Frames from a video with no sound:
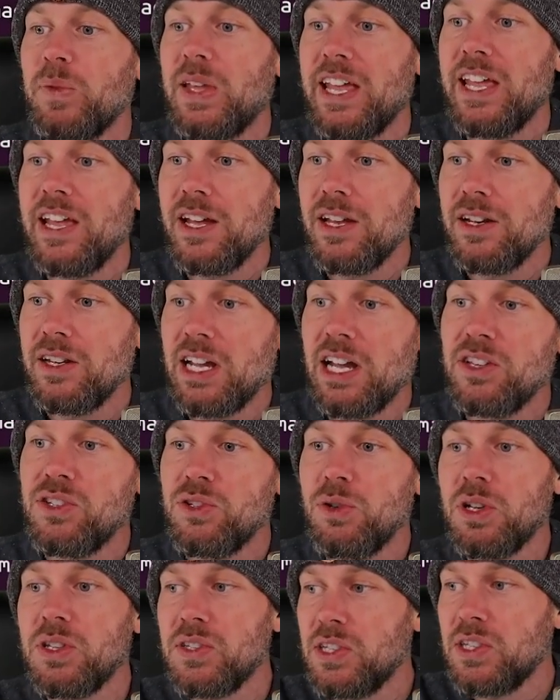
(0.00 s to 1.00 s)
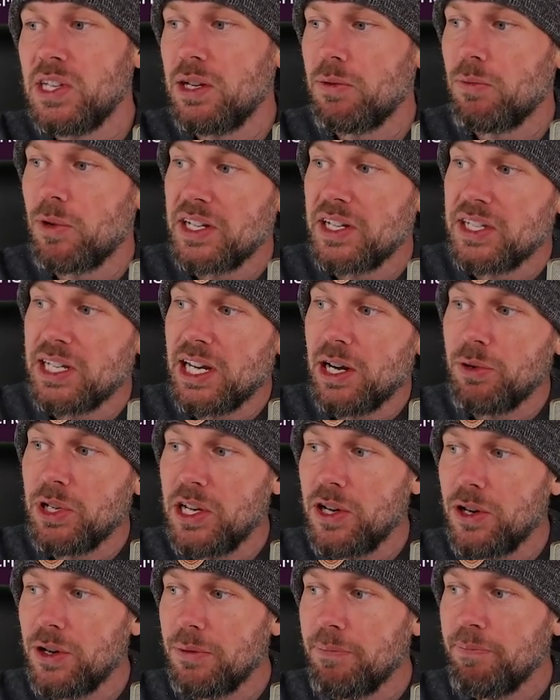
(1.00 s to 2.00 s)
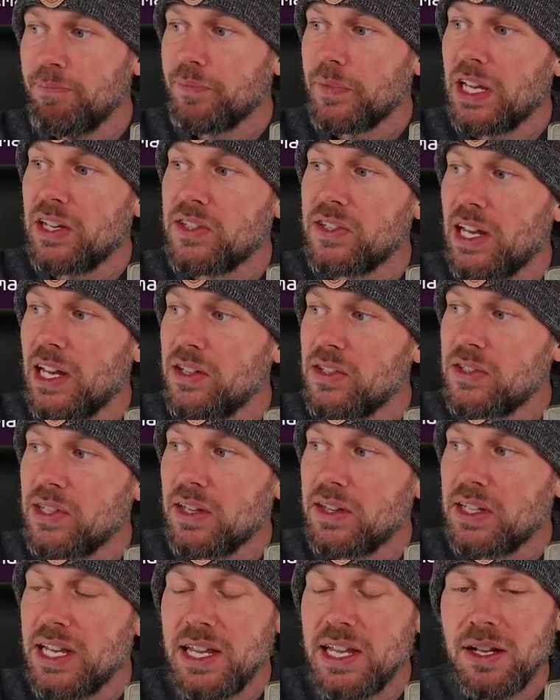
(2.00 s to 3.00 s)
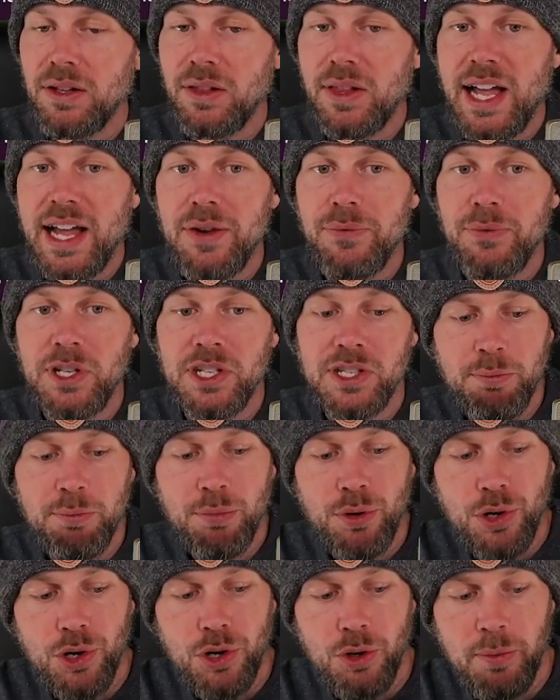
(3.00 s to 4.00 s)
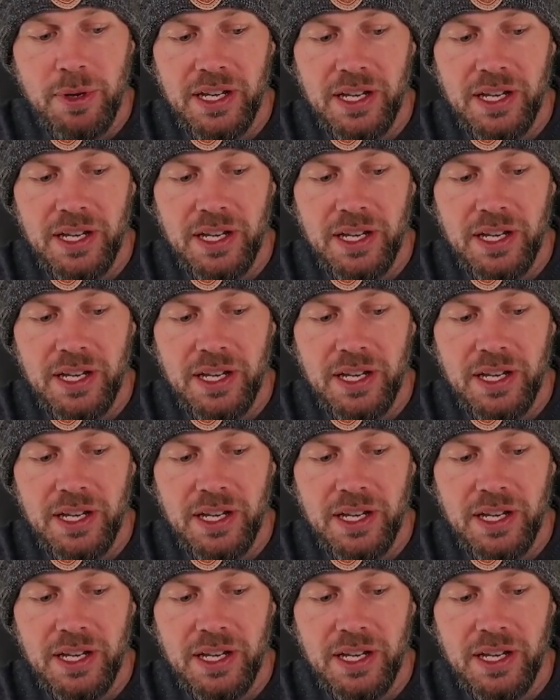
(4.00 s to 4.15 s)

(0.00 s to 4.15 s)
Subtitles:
And as you can see right down here, it says that the liveness probe